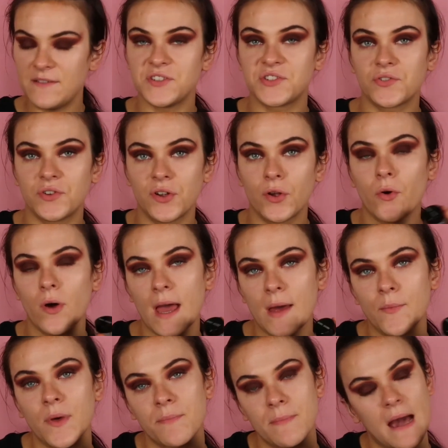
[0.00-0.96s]
I'm just going to go
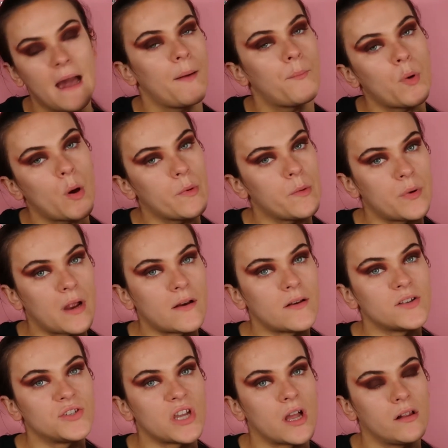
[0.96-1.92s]
in with my Bobbi
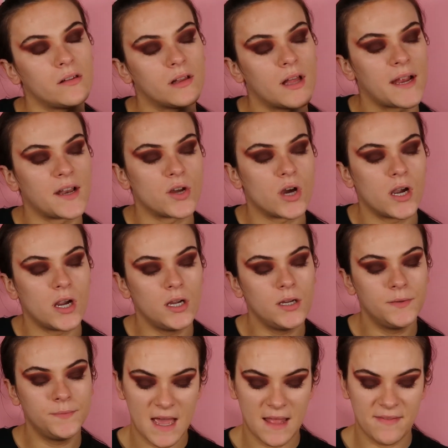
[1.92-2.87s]
Brown gel
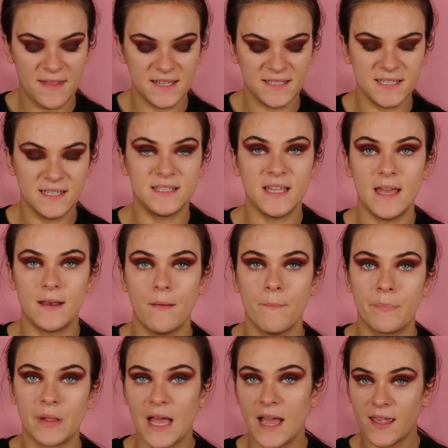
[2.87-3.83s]
liner. And this is in
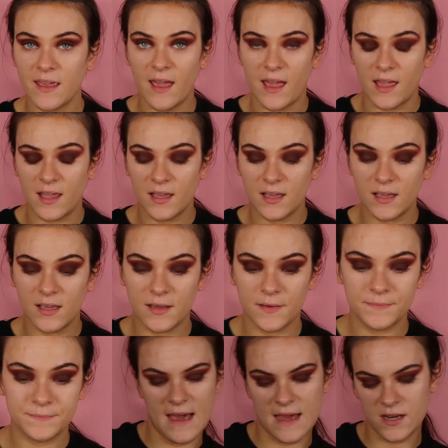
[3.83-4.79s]
black
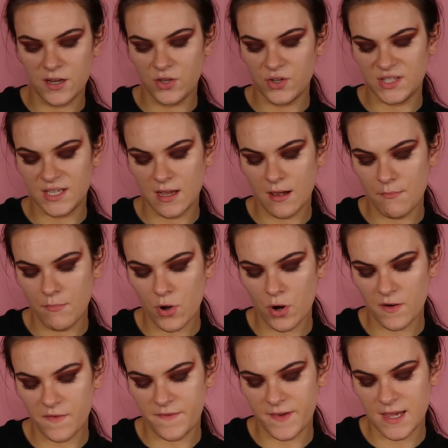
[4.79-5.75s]
ink. And using a
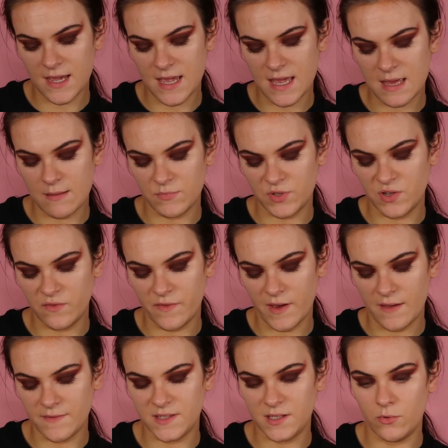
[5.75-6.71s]
Morphe
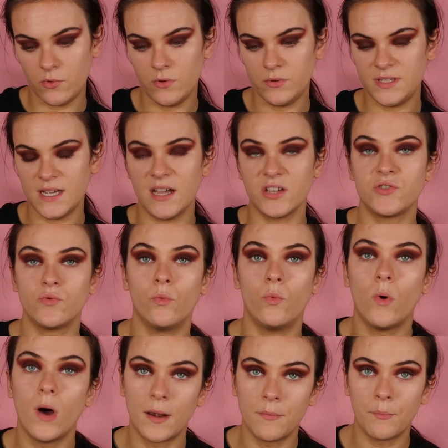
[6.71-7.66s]

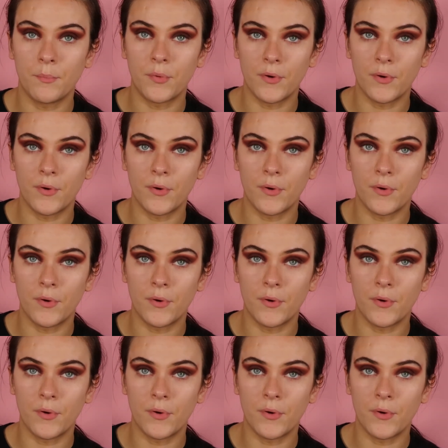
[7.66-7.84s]
M250-1